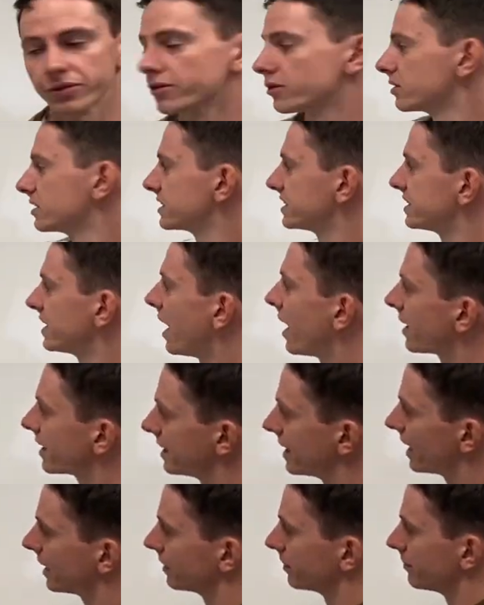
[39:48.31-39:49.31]
There is not
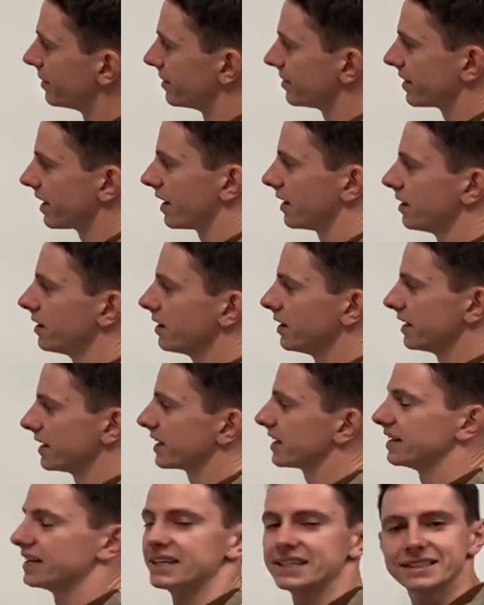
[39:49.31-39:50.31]
an element that
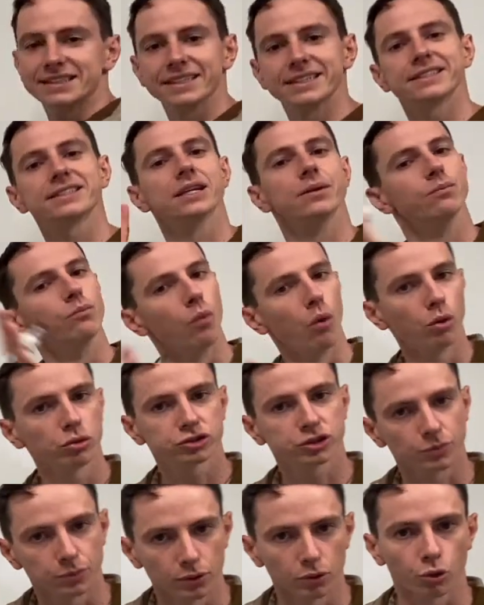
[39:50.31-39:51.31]
can exist in
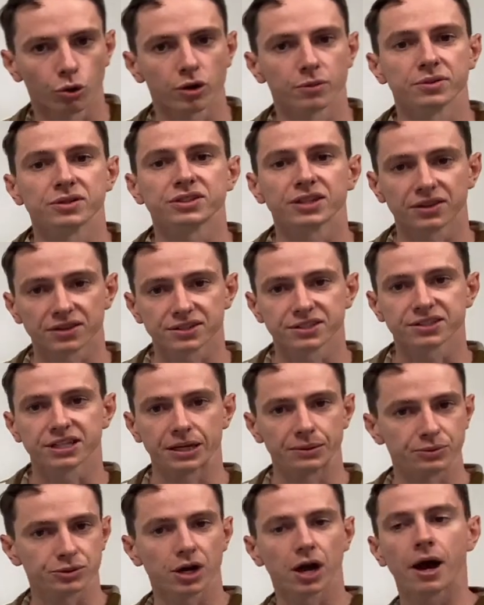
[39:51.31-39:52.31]
multiple orbits at the
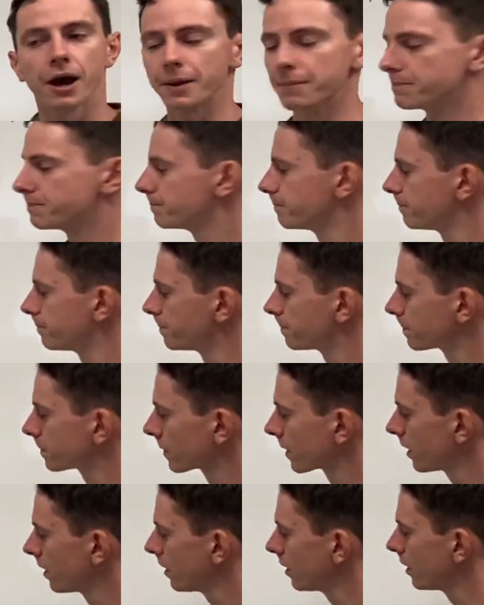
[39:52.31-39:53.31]
same time.
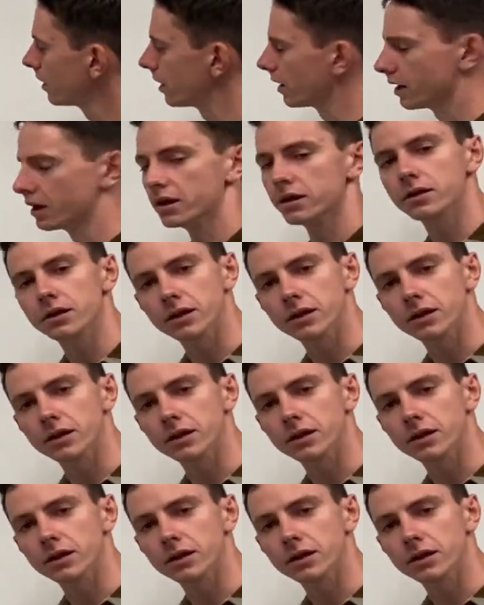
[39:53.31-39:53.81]
And